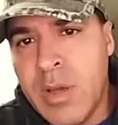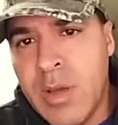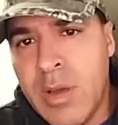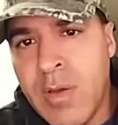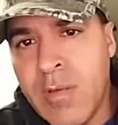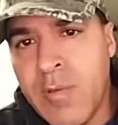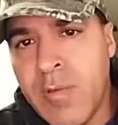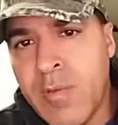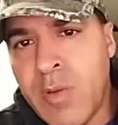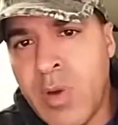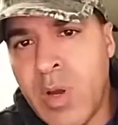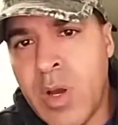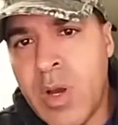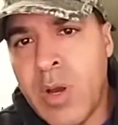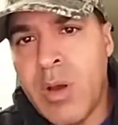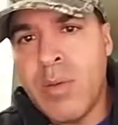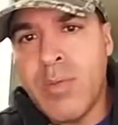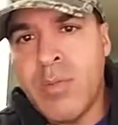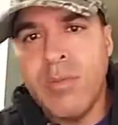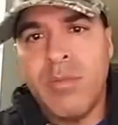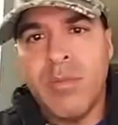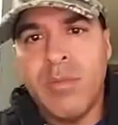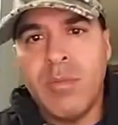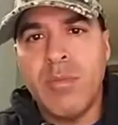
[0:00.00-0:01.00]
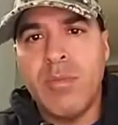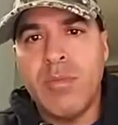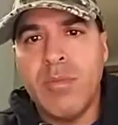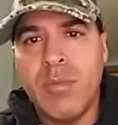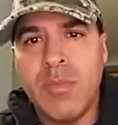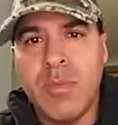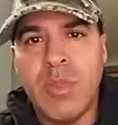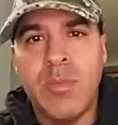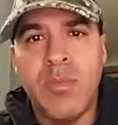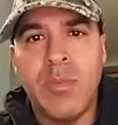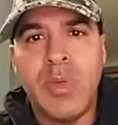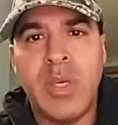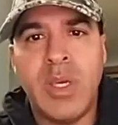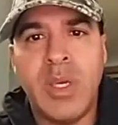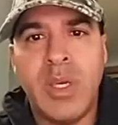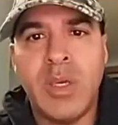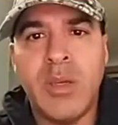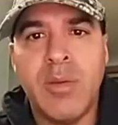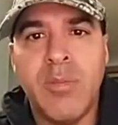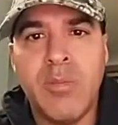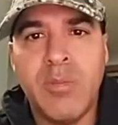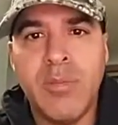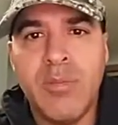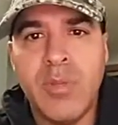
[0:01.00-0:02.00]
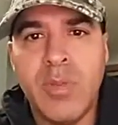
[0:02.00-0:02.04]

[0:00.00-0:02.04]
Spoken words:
from the